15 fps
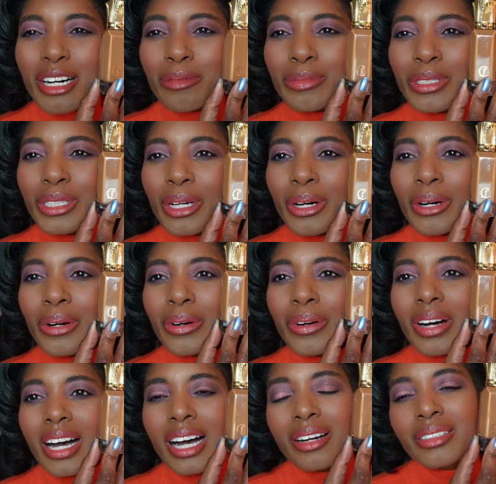
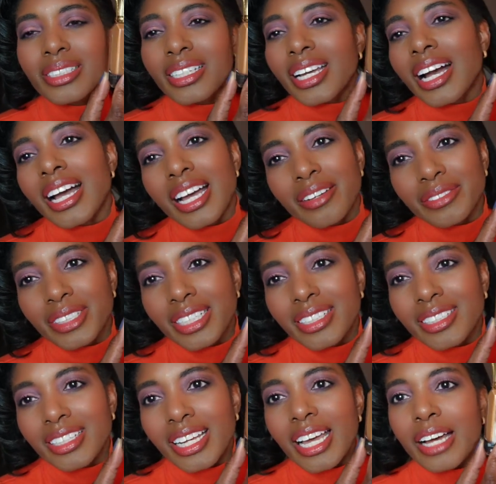So I was like, I have to get
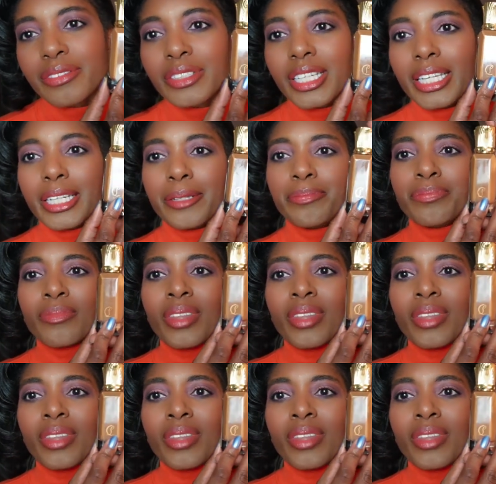it. I have to get it.